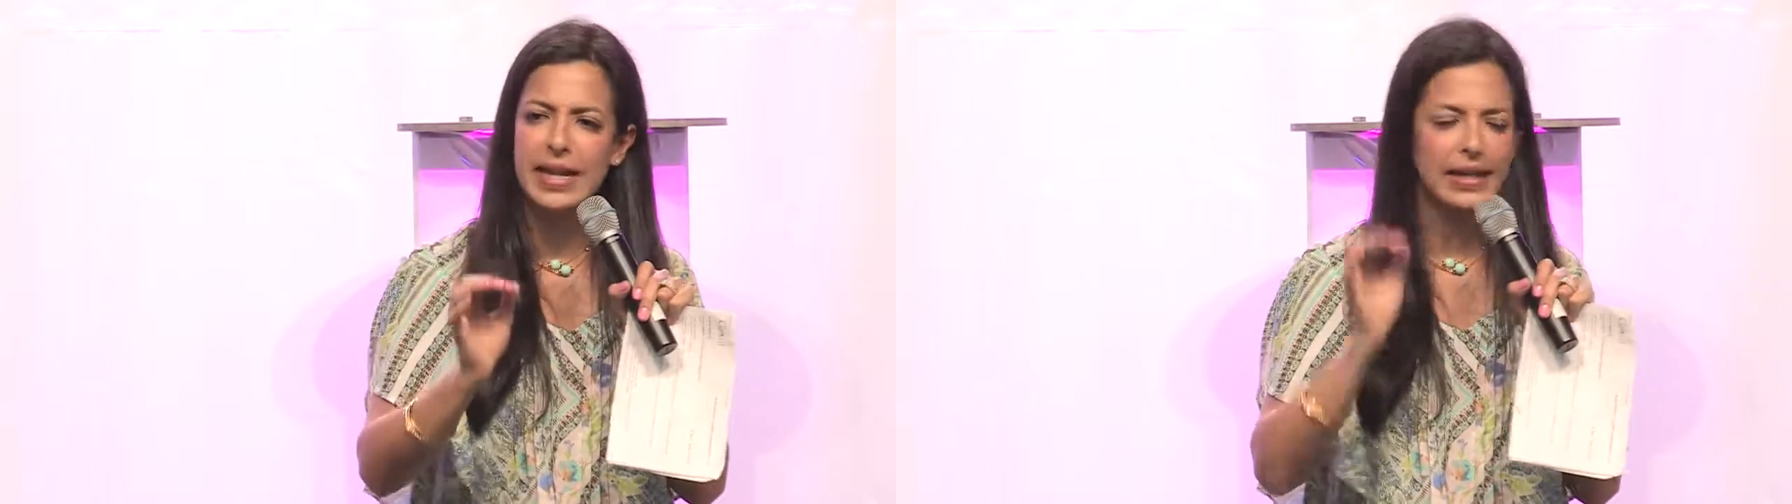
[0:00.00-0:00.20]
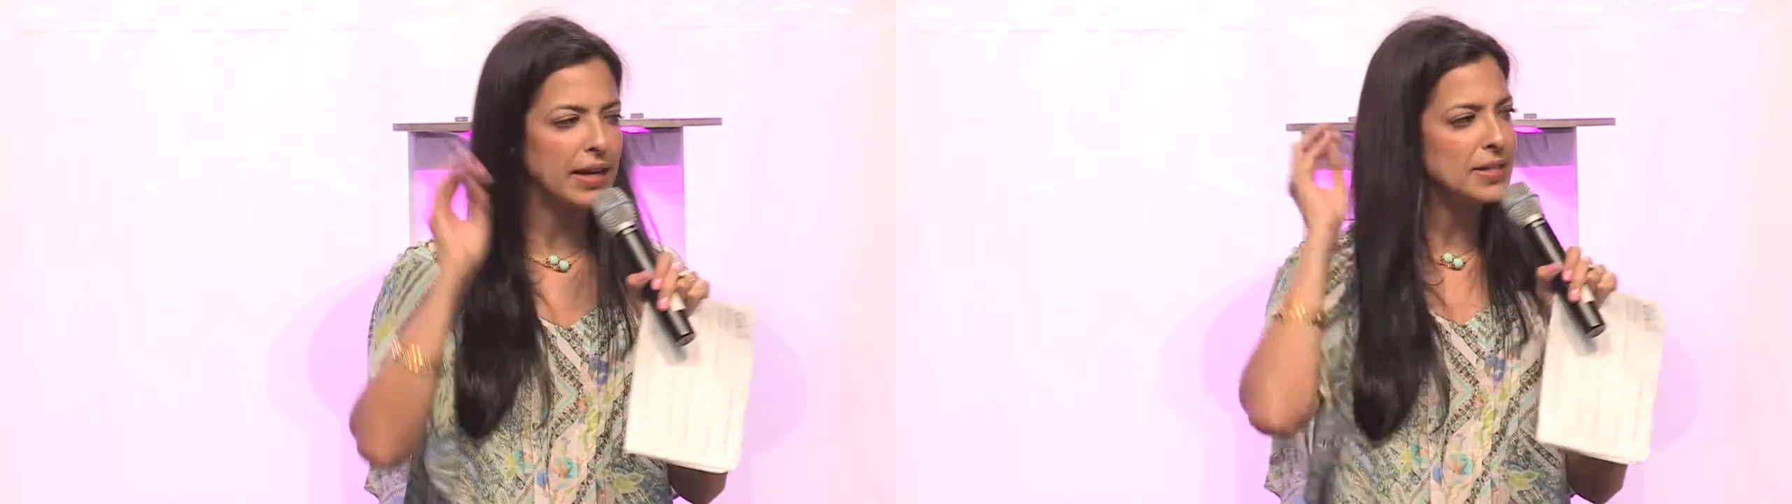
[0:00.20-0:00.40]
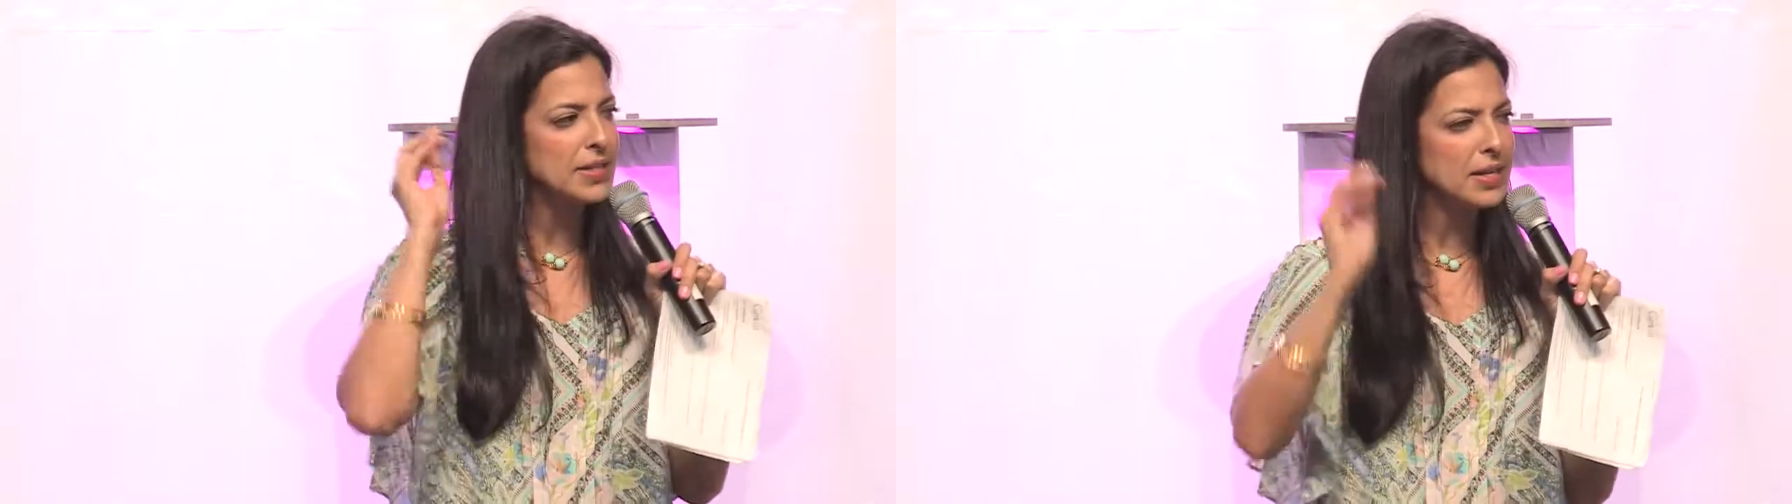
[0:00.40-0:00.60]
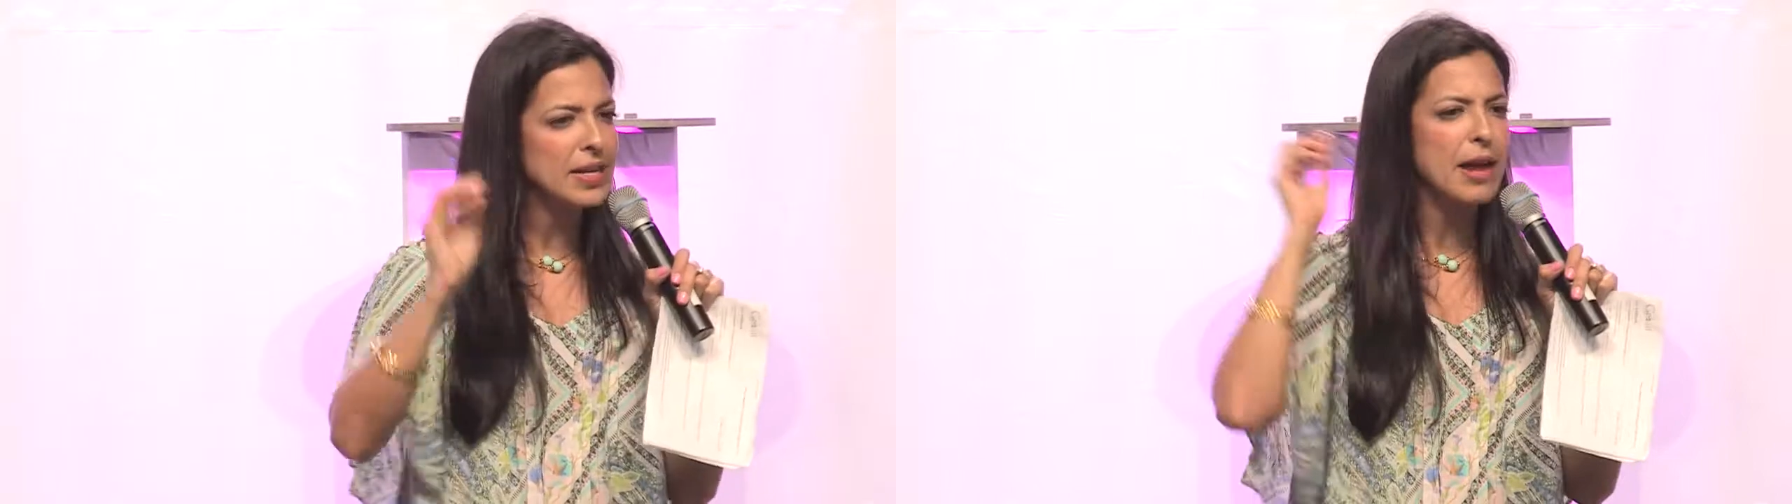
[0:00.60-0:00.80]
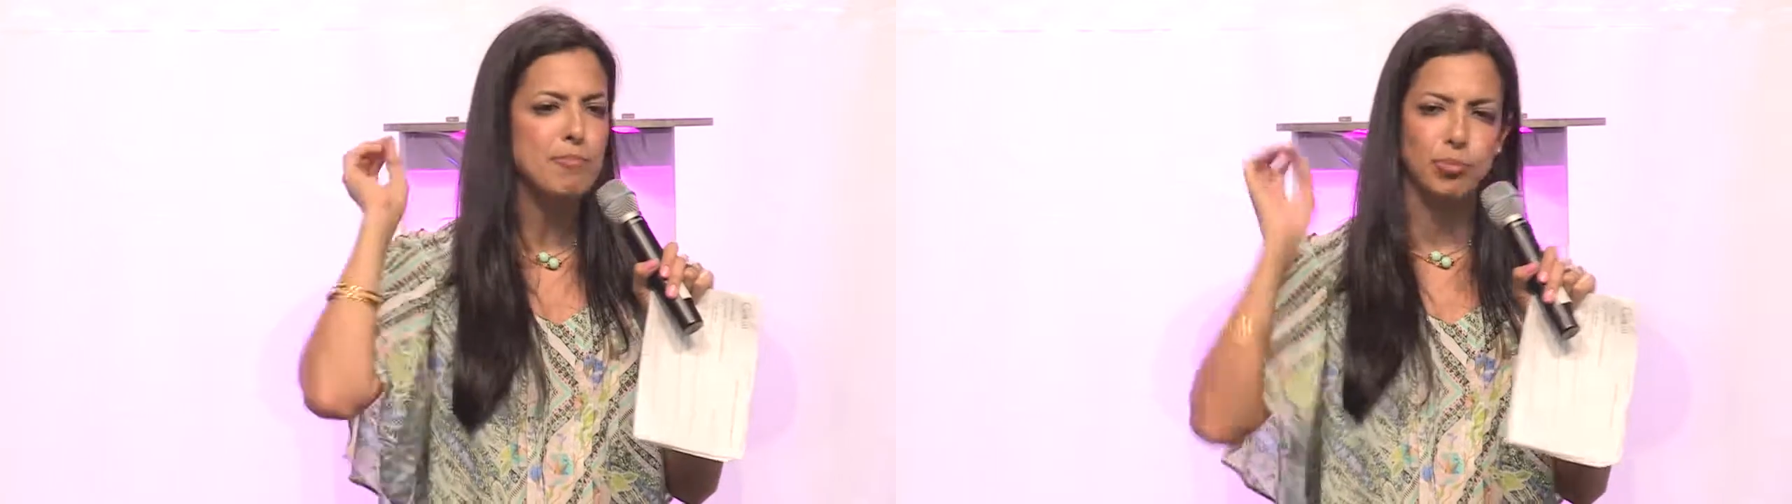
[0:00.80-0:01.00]
like a Sunday
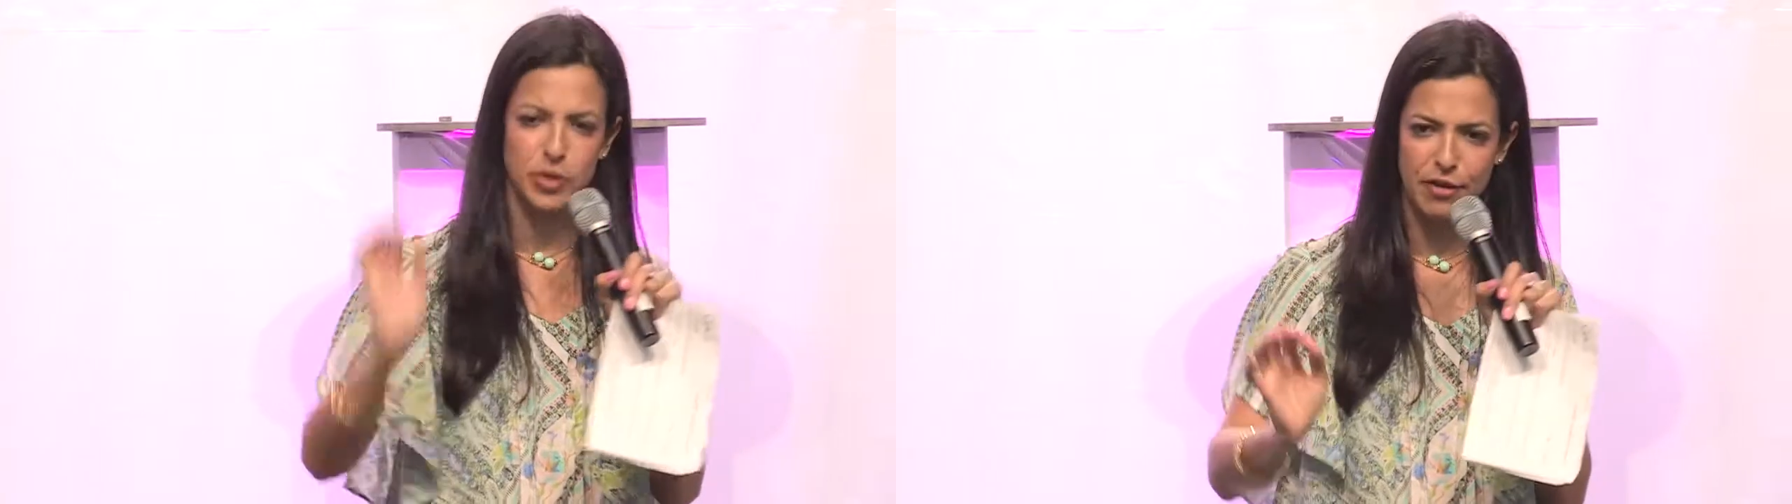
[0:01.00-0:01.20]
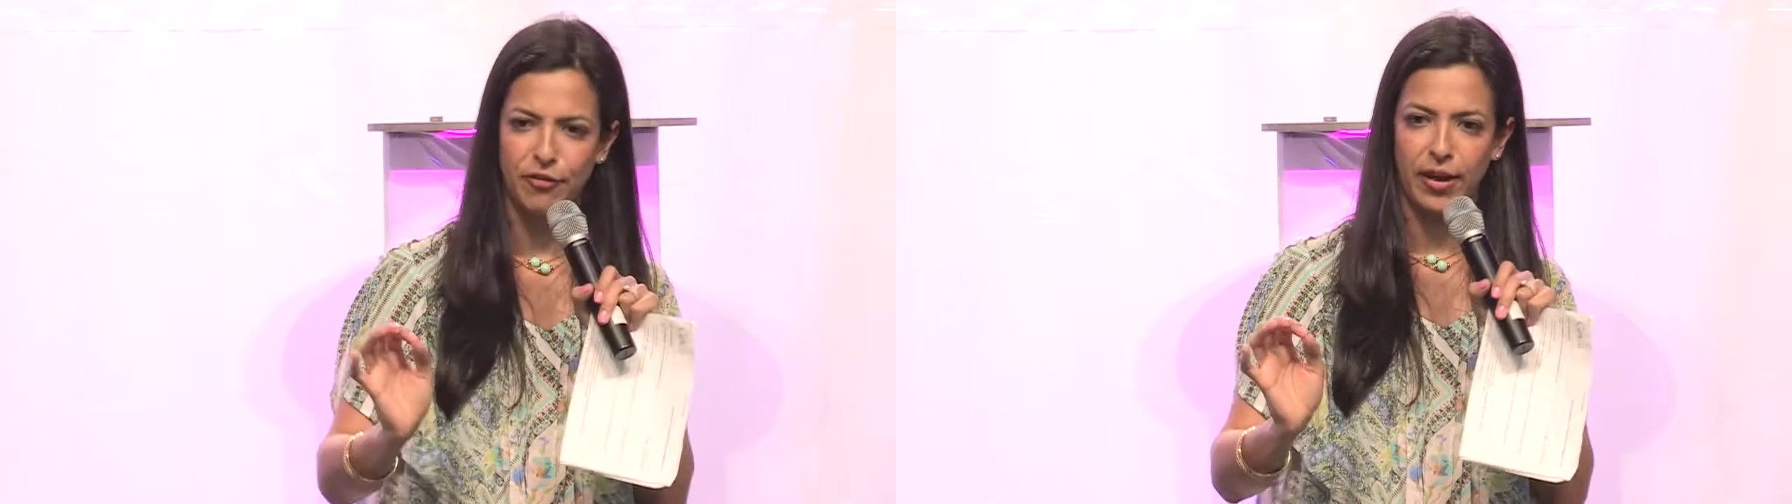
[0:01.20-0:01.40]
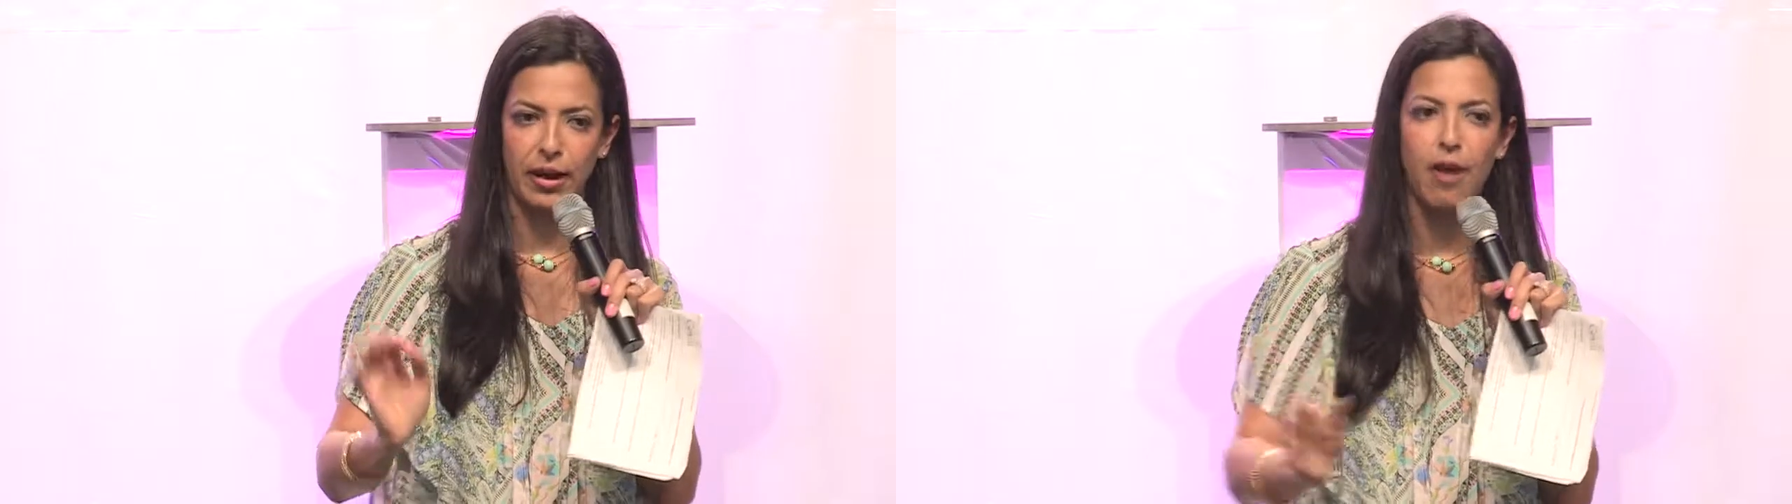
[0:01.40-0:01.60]
night briefing